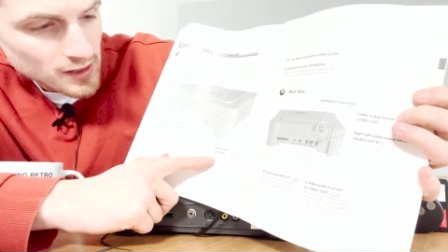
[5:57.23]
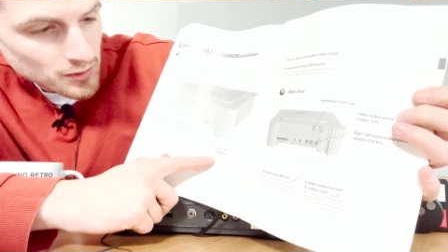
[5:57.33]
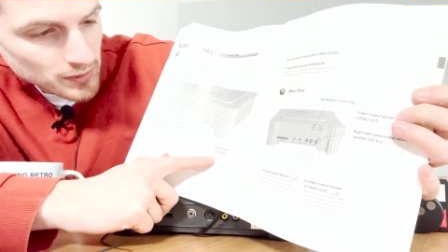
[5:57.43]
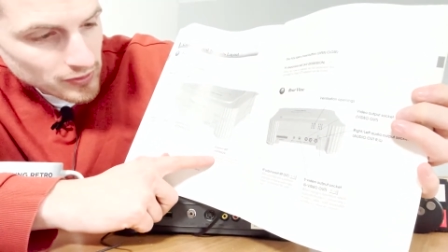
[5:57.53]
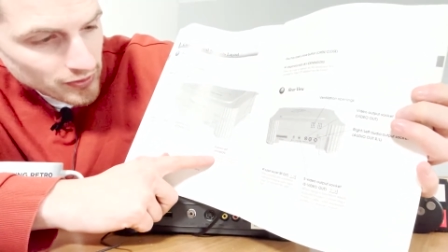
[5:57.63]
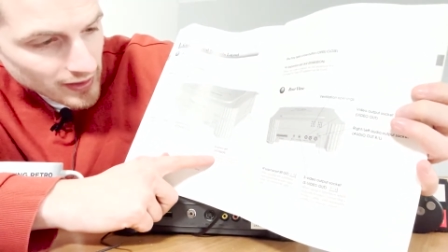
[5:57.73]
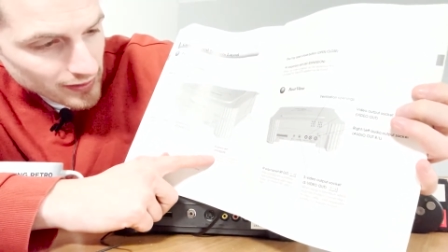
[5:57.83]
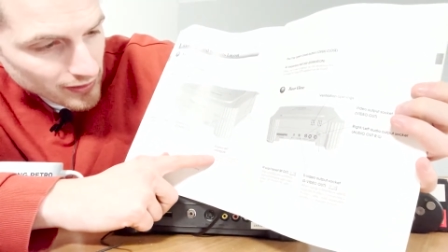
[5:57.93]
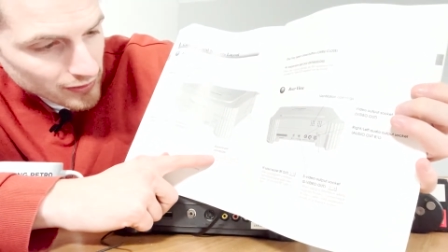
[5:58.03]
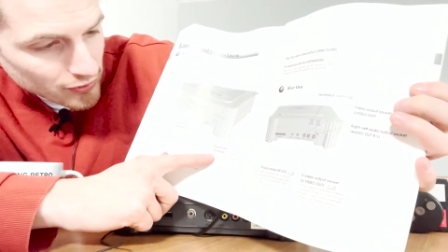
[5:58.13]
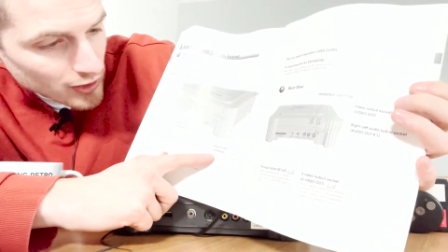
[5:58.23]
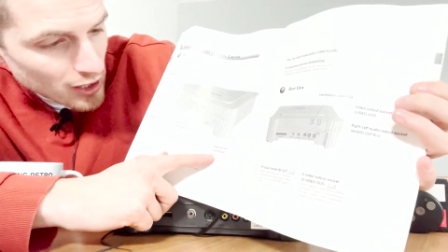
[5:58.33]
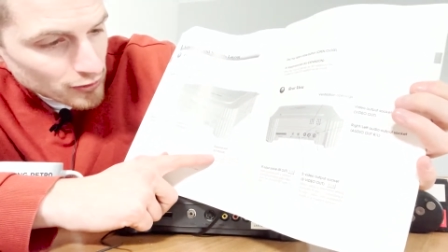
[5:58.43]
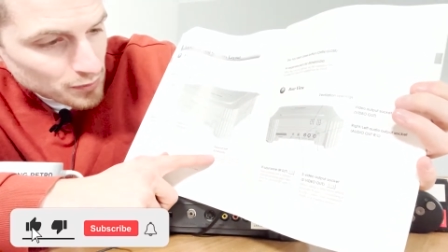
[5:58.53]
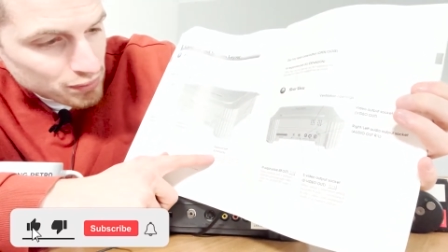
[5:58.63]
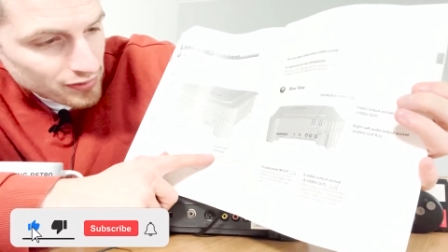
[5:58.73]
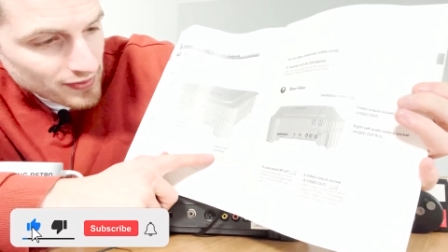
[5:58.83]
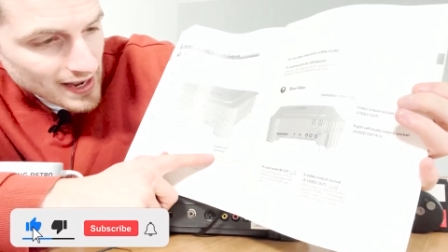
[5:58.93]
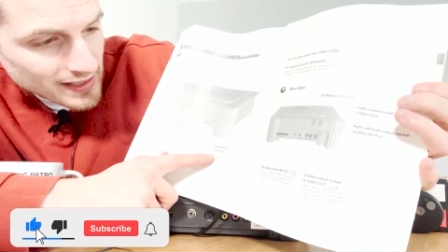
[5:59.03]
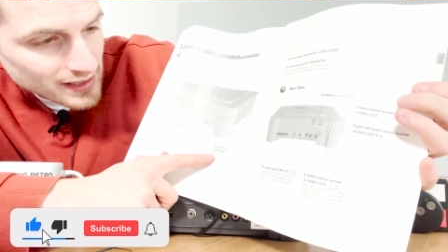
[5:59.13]
which says slot
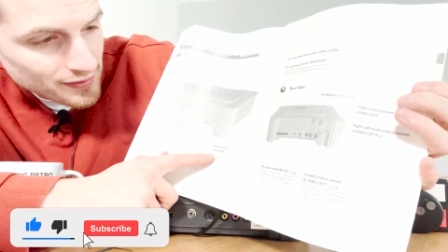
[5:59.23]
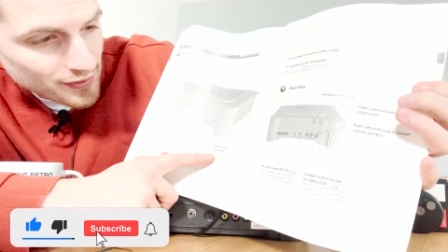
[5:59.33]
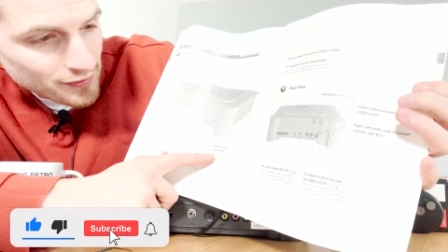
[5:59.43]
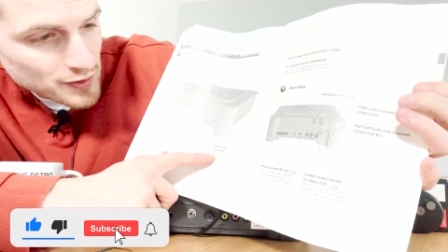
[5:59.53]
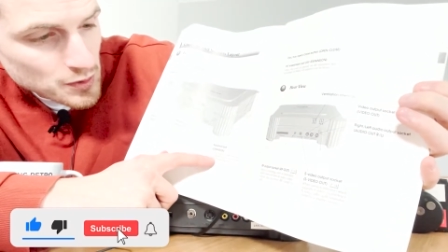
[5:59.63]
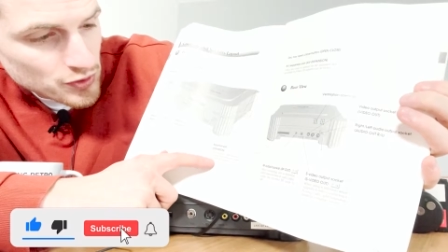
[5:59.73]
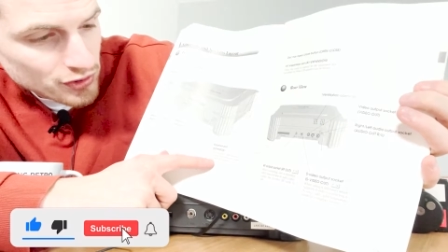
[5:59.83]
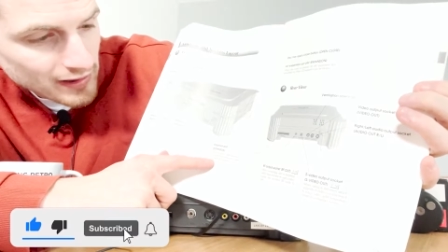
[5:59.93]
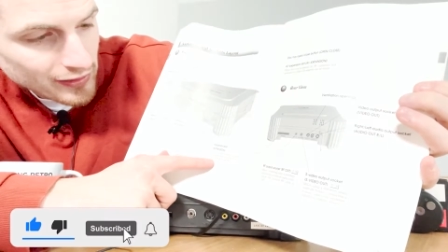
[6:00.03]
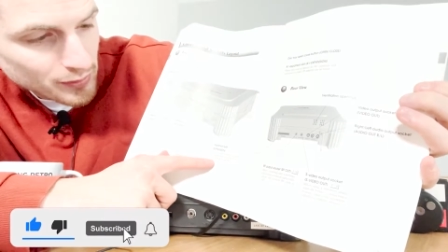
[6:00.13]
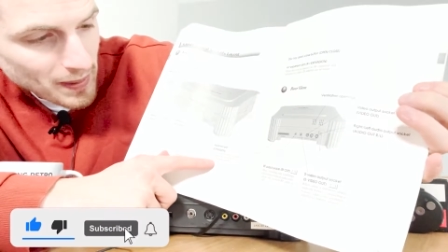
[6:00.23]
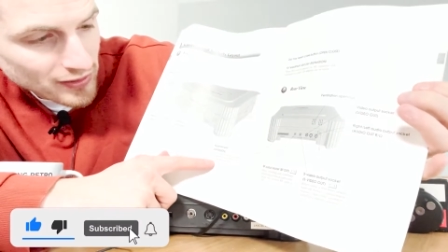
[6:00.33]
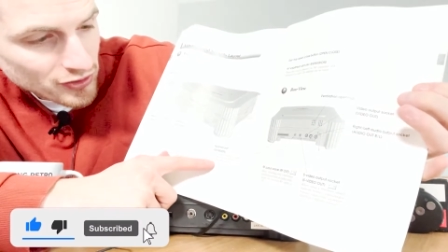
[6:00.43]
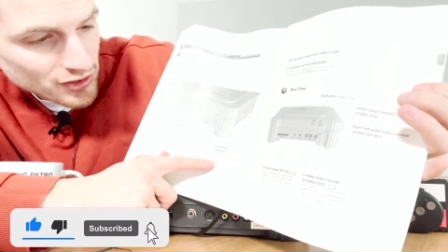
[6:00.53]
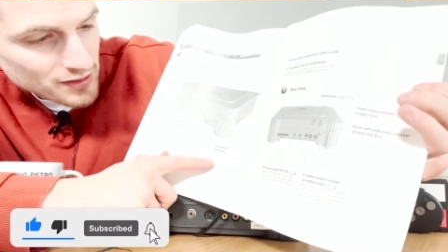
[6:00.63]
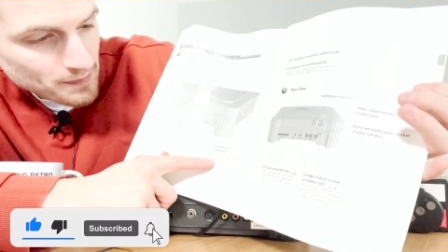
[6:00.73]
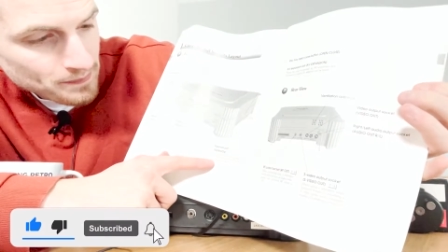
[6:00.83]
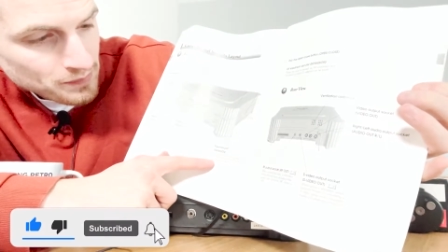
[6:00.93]
provided for future expansion